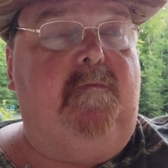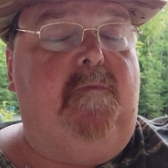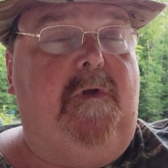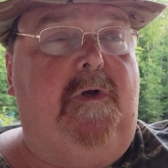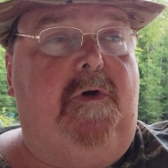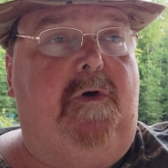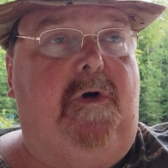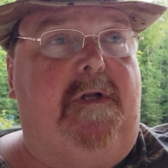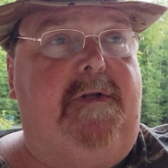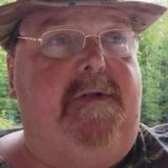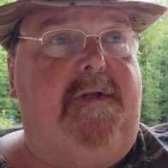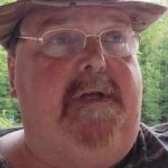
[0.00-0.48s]

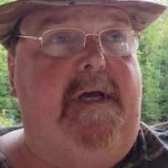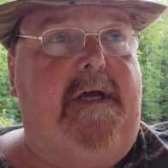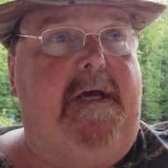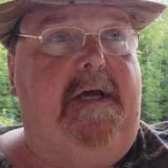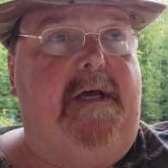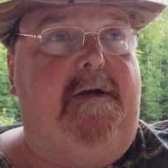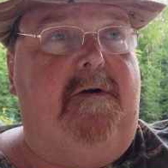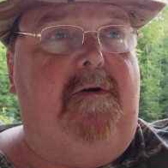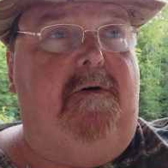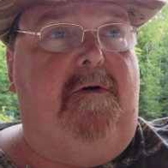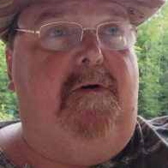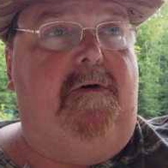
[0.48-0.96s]
Got
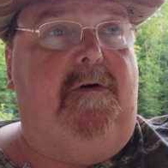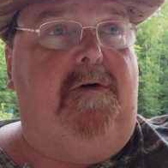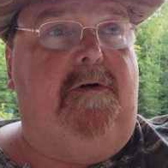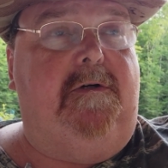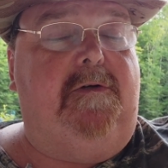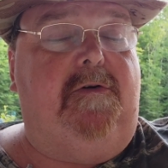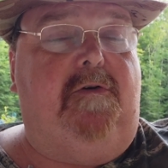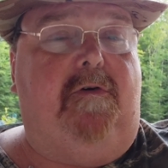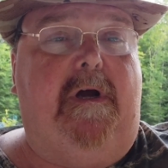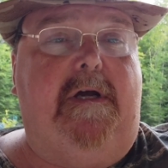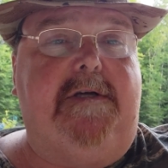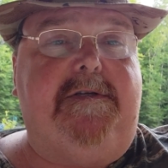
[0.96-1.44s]
that on
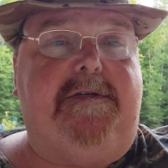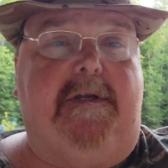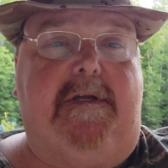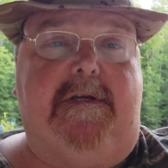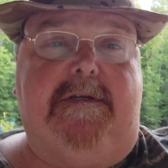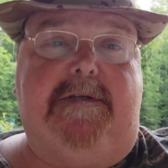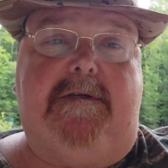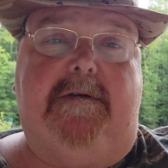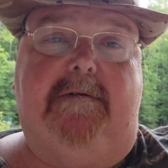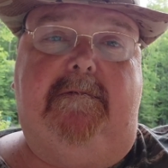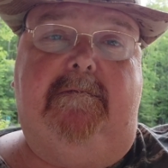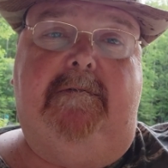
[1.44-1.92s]

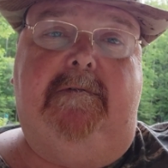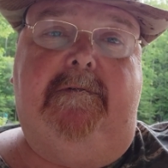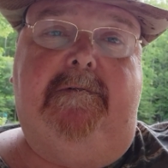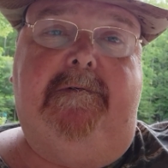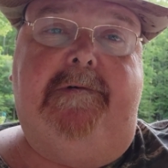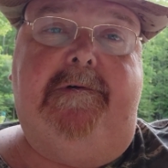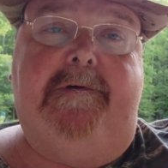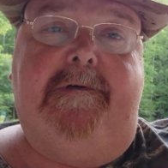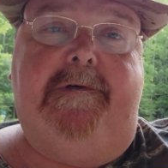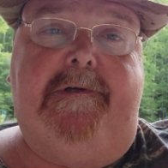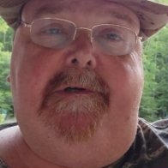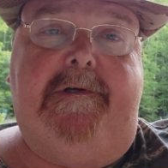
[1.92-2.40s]
Craigslist,
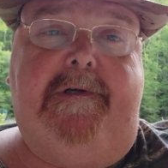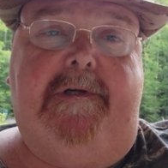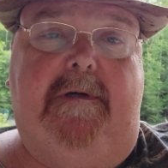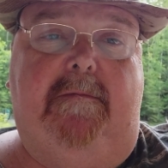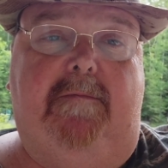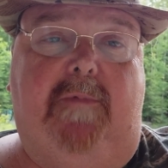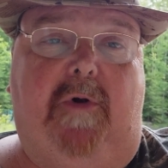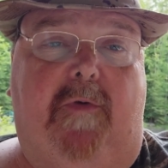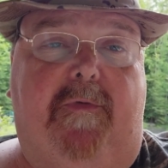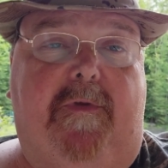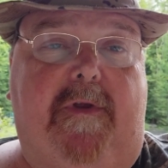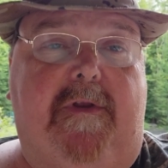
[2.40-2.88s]

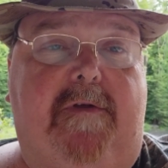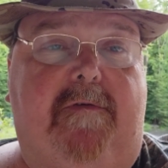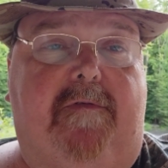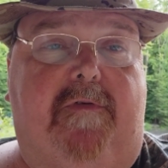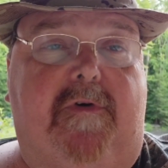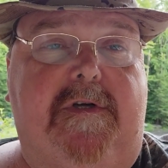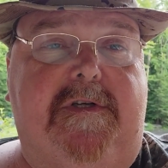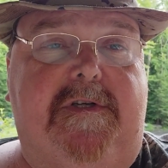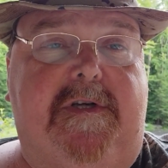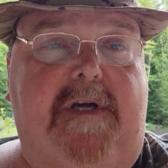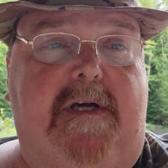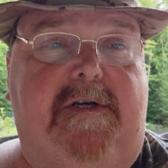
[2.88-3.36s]
both in the
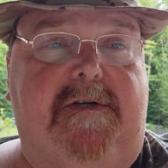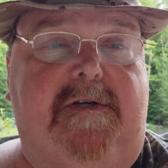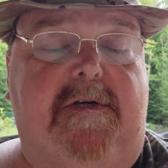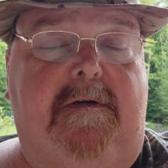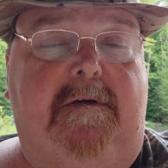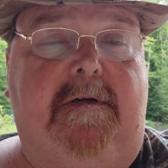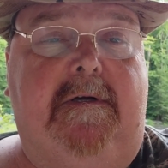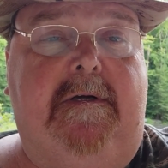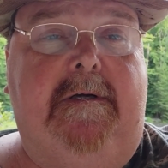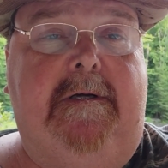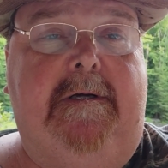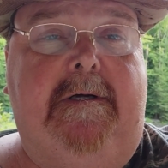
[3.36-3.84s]
free section.
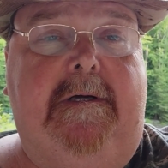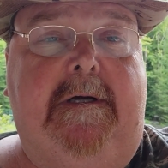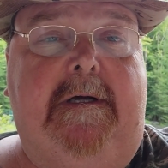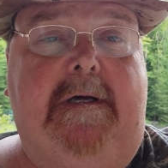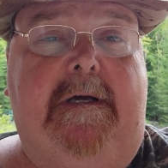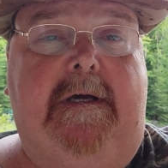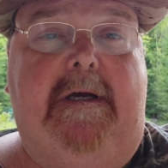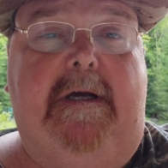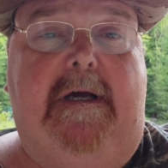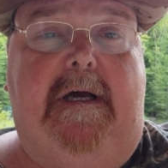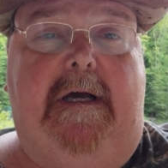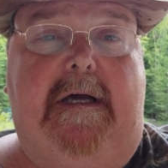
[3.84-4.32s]

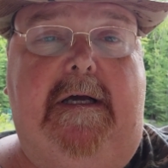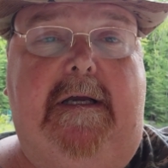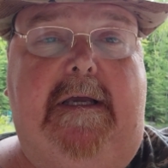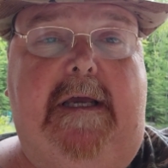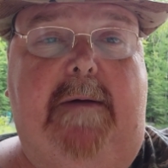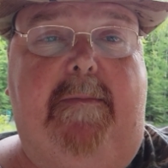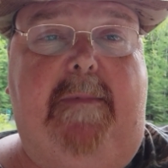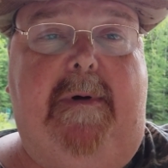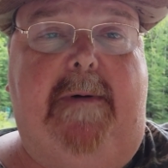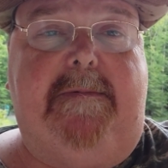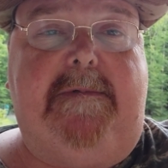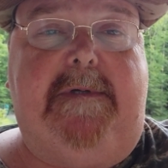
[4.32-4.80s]

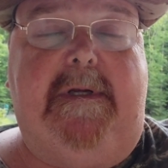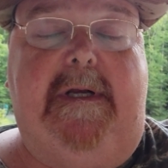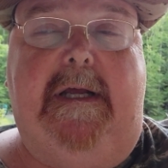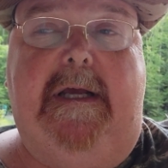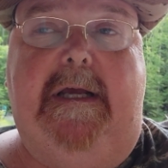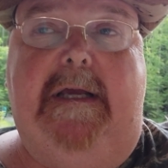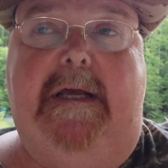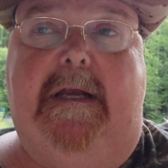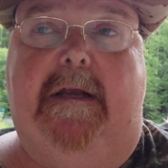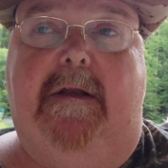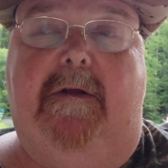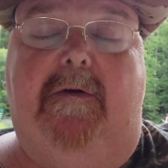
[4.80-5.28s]
Came up
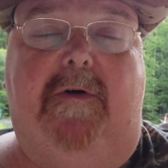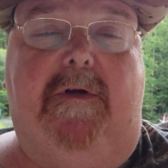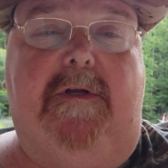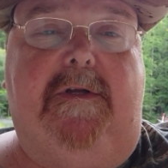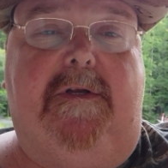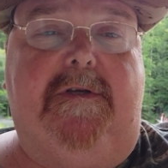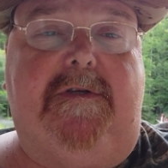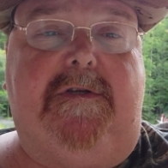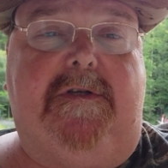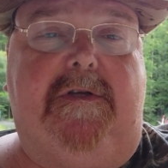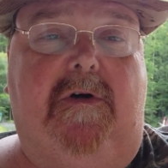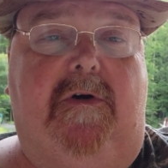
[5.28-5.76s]
today, unloaded
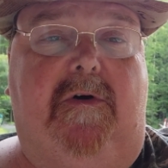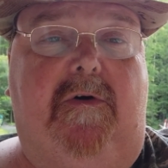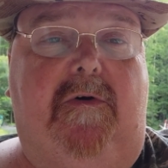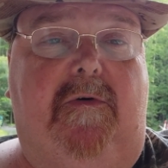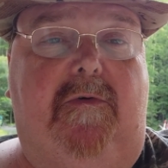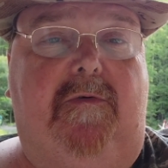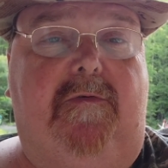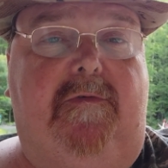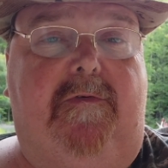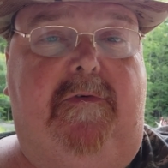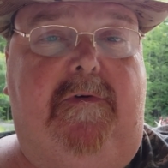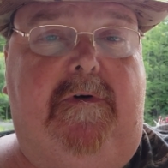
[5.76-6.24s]
the
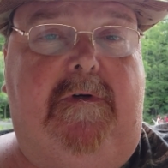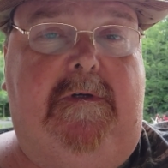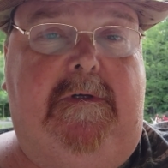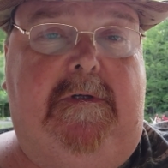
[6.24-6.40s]
stove.